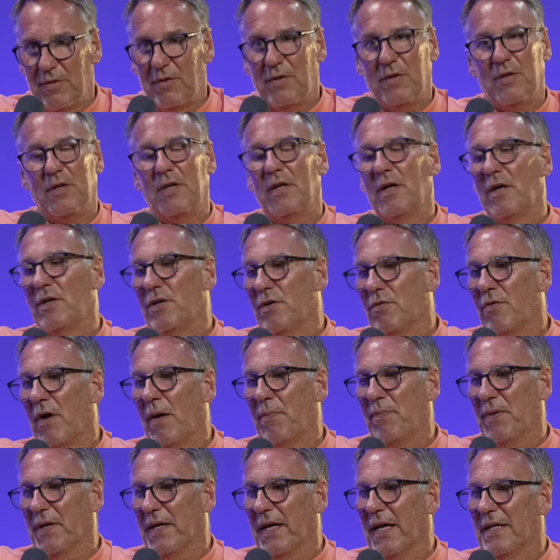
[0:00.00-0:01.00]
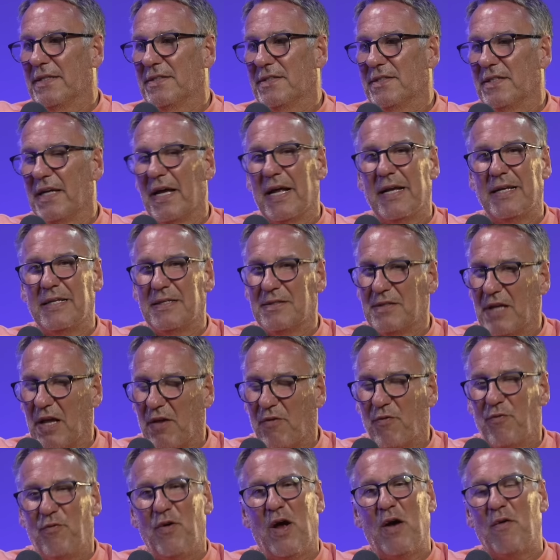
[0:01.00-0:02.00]
you know, you're up against it. And
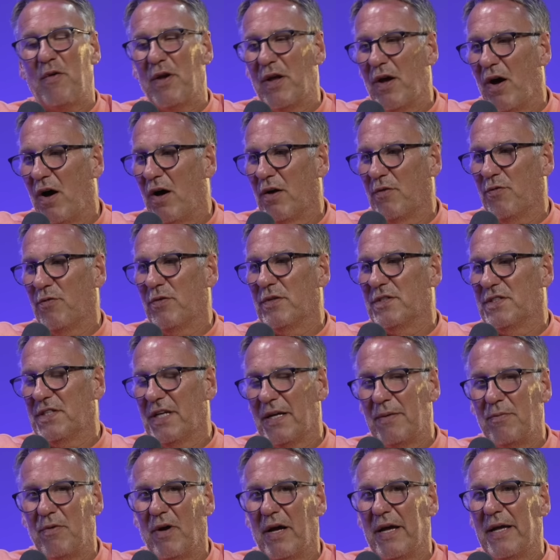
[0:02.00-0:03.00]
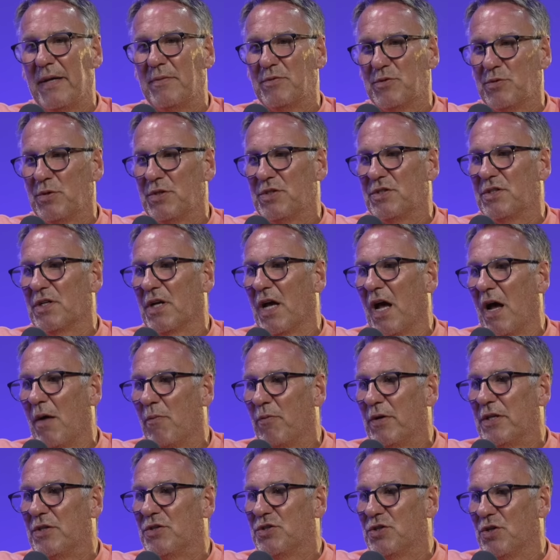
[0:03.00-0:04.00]
it's very hard for a team like Ipswich to go and
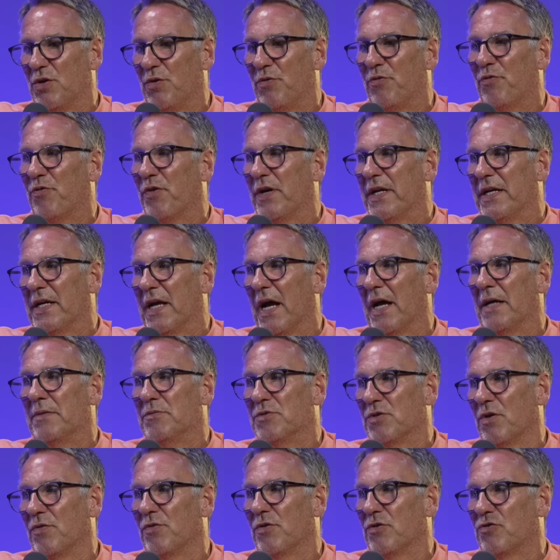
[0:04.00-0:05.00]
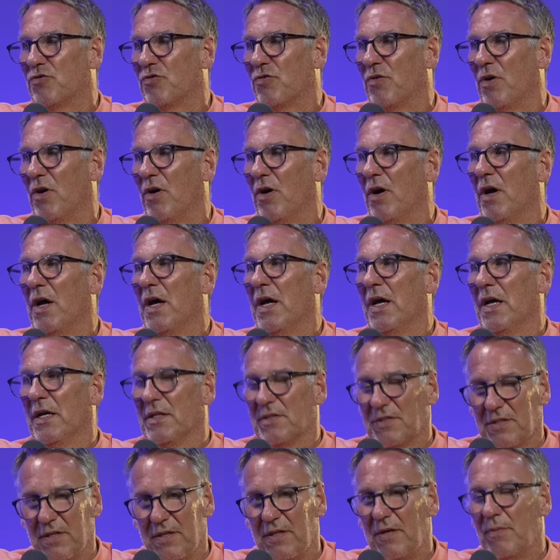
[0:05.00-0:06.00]
win 2-3 games on the trot.
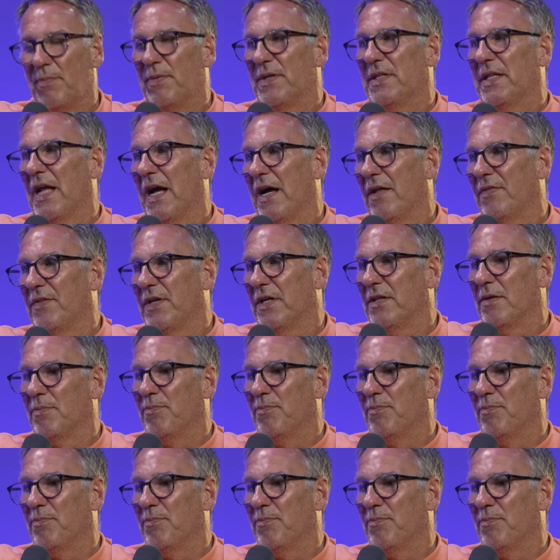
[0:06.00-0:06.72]
So they'll be down near the